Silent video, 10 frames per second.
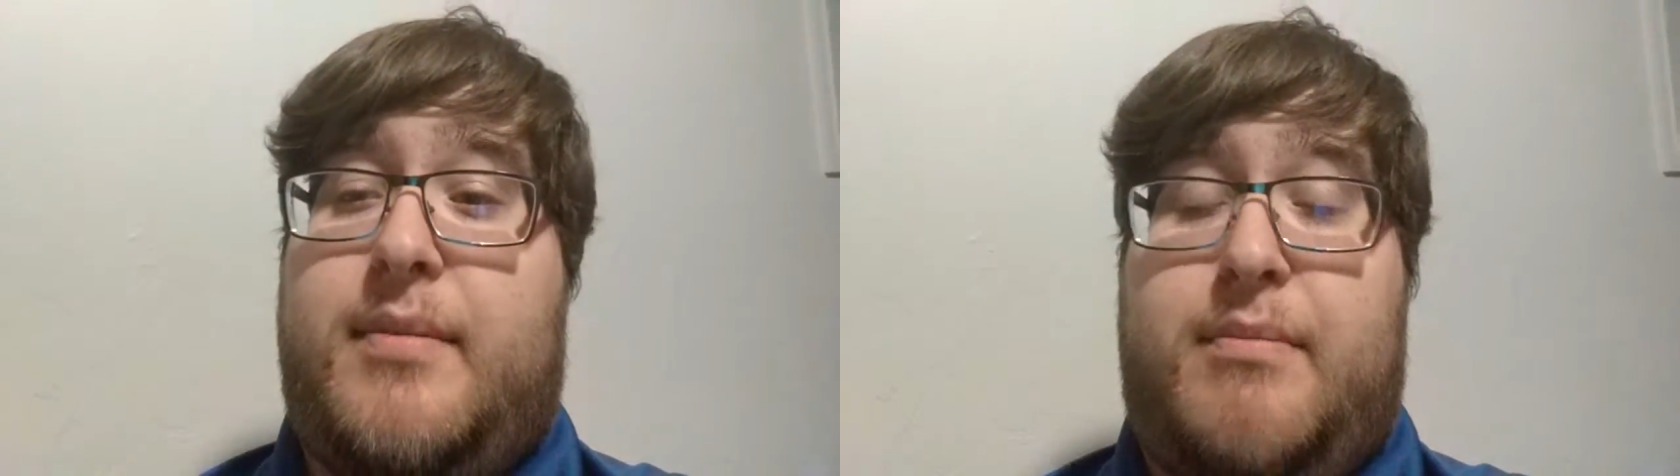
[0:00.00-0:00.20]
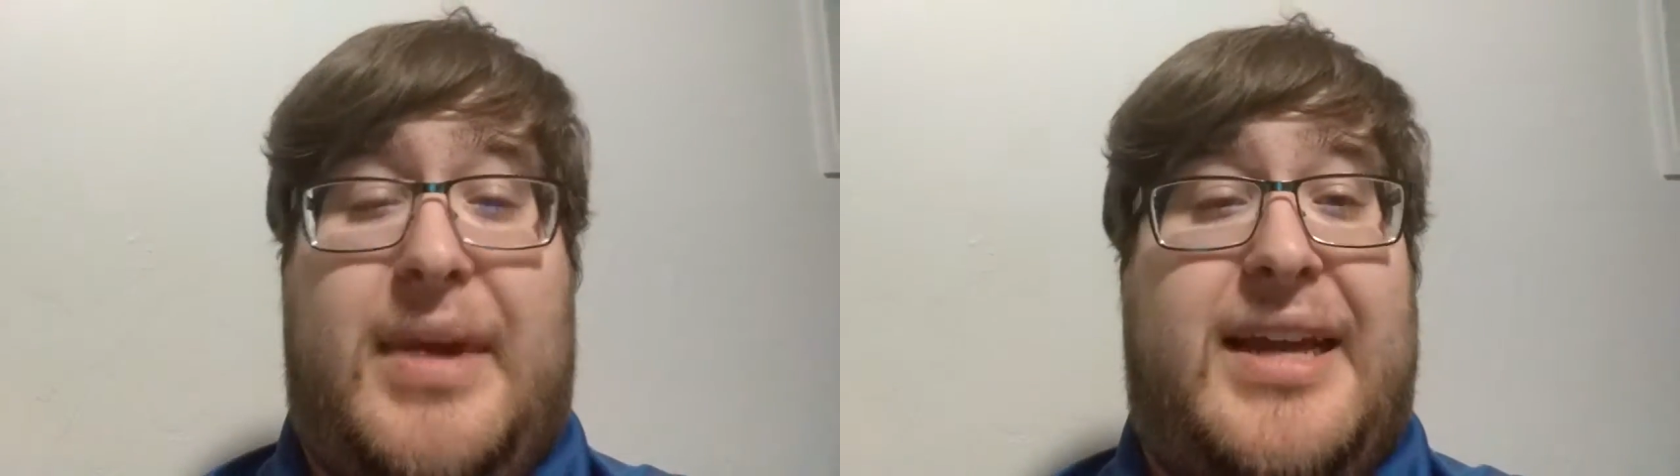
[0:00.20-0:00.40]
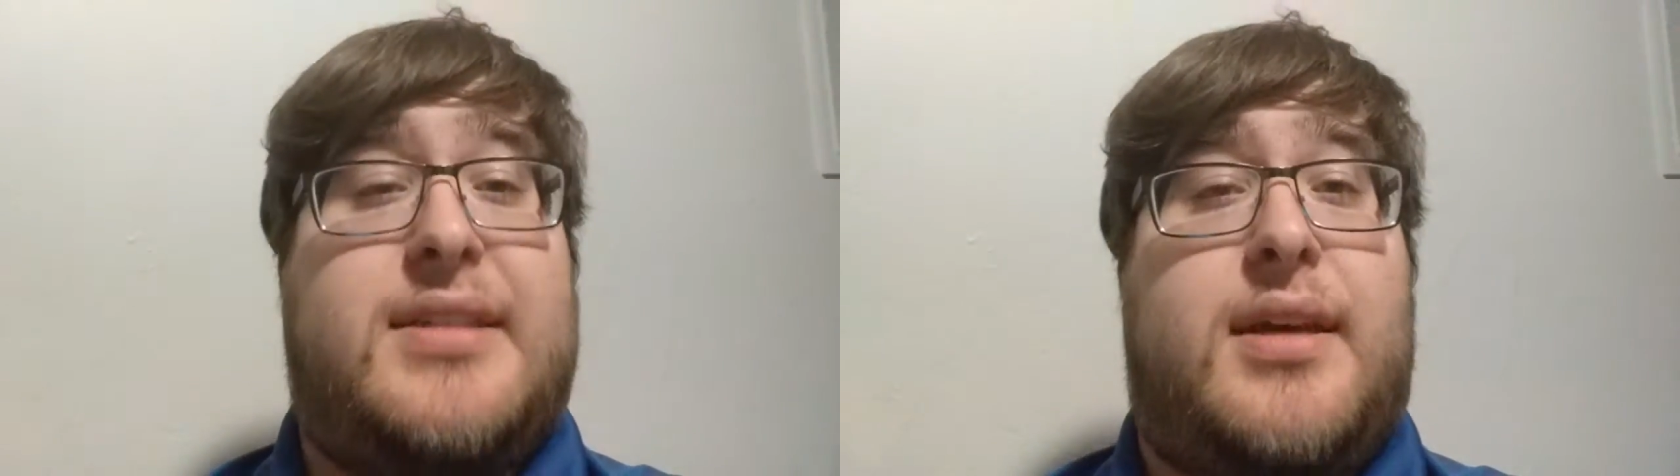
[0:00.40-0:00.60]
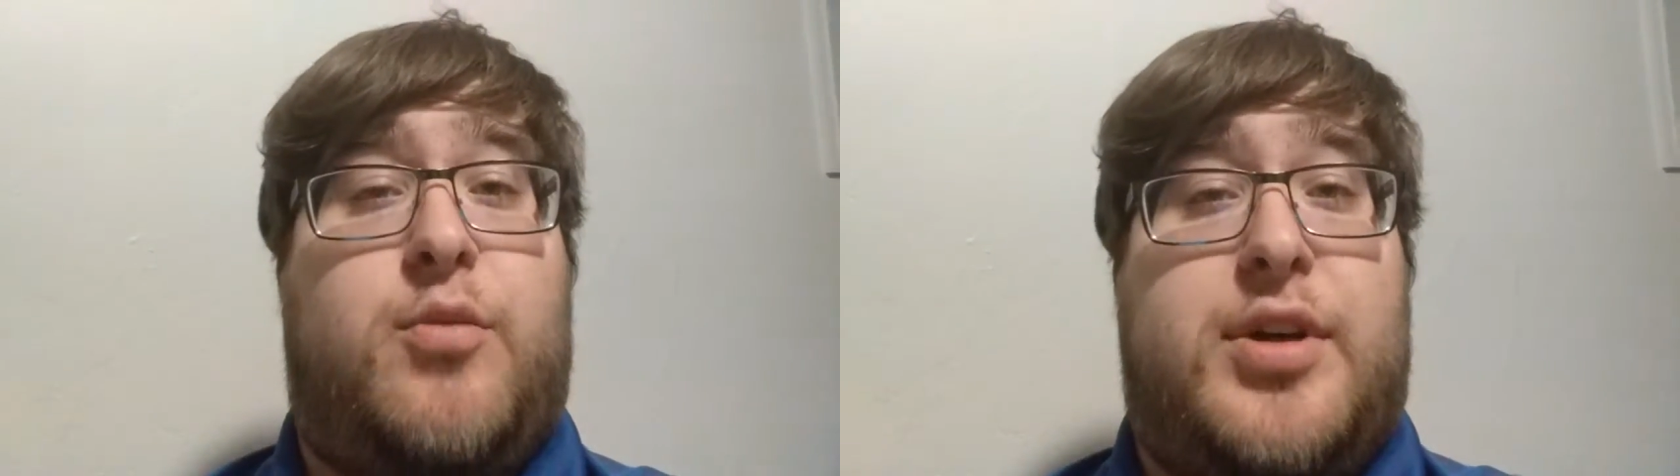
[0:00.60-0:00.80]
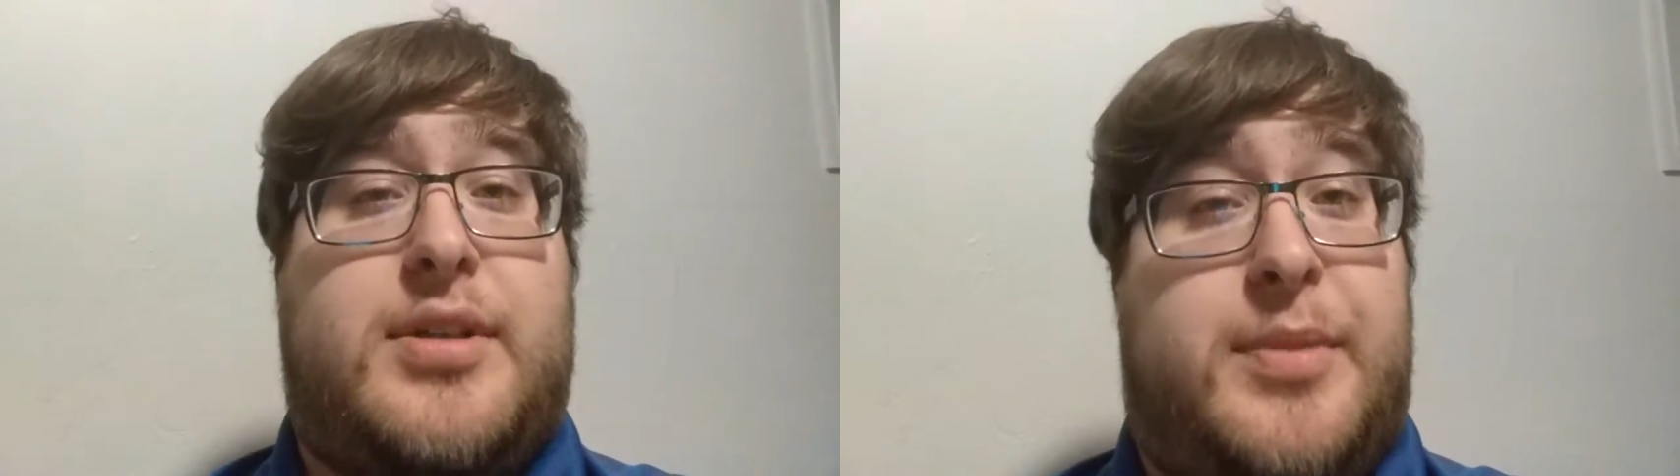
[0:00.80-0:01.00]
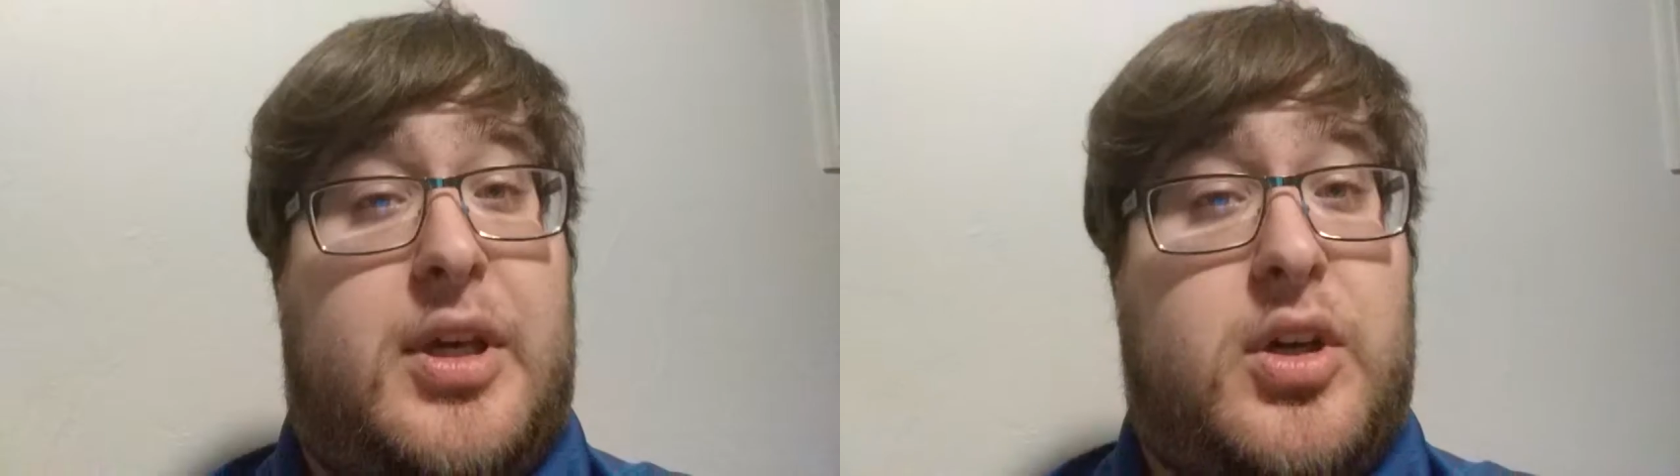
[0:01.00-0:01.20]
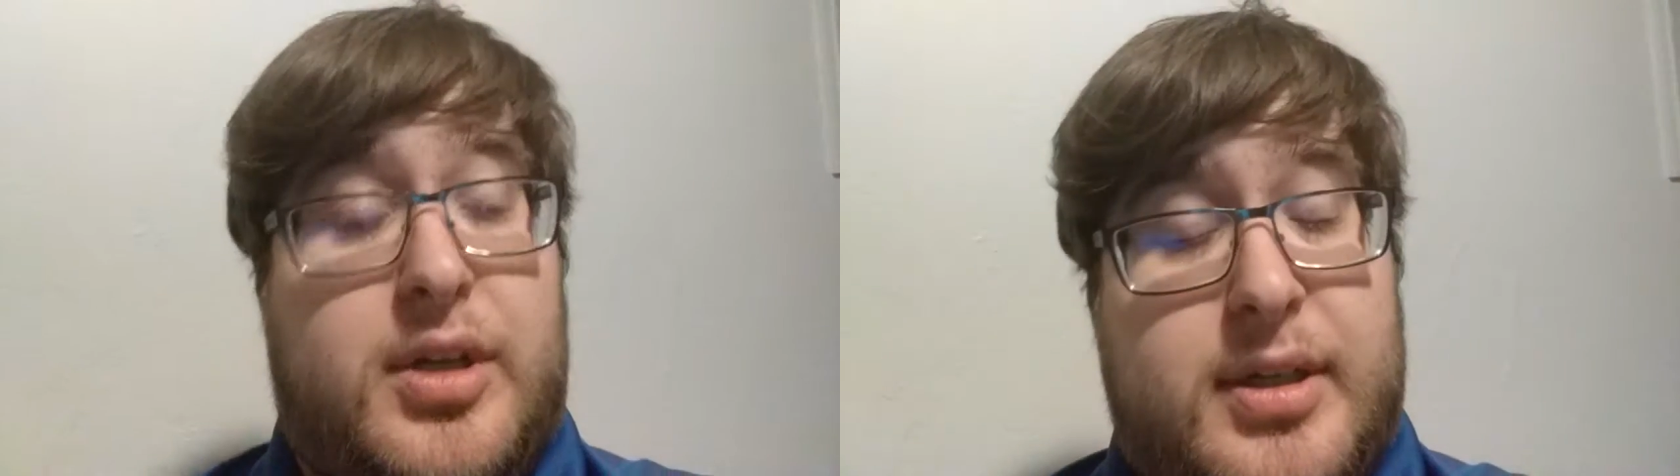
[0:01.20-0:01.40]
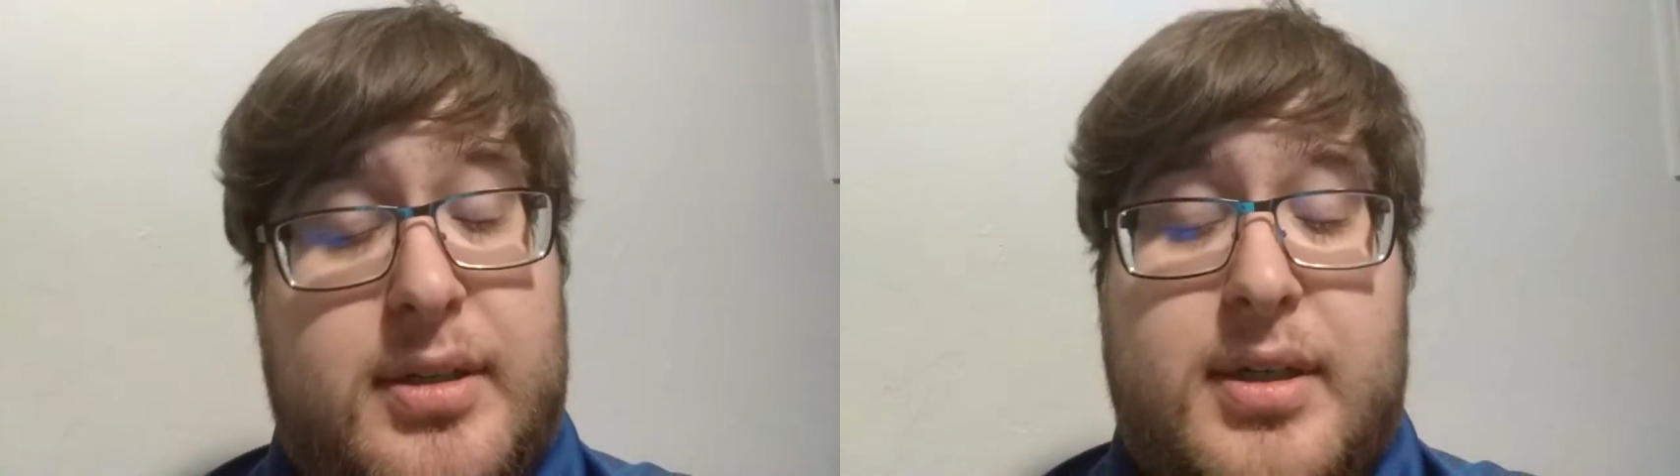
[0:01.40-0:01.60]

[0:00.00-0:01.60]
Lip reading: makes them want to be good.